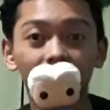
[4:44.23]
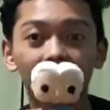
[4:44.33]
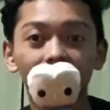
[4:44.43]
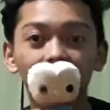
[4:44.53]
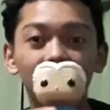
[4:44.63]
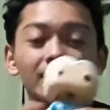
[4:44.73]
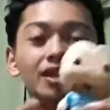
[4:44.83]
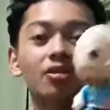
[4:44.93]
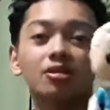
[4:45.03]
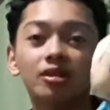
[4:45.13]
Maayos. And
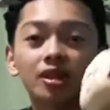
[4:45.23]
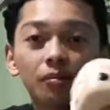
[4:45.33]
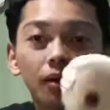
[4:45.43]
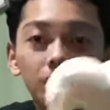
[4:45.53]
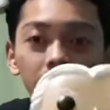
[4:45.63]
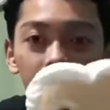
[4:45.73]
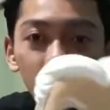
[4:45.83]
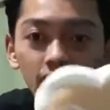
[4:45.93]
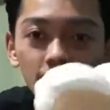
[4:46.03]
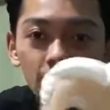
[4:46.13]
also, it's a bobblehead
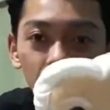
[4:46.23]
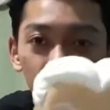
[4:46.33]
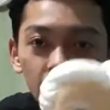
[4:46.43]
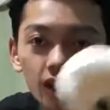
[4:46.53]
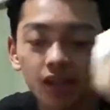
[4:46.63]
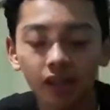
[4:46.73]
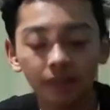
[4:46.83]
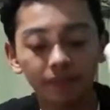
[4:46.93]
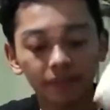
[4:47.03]
ha, kasi Marvel yan eh.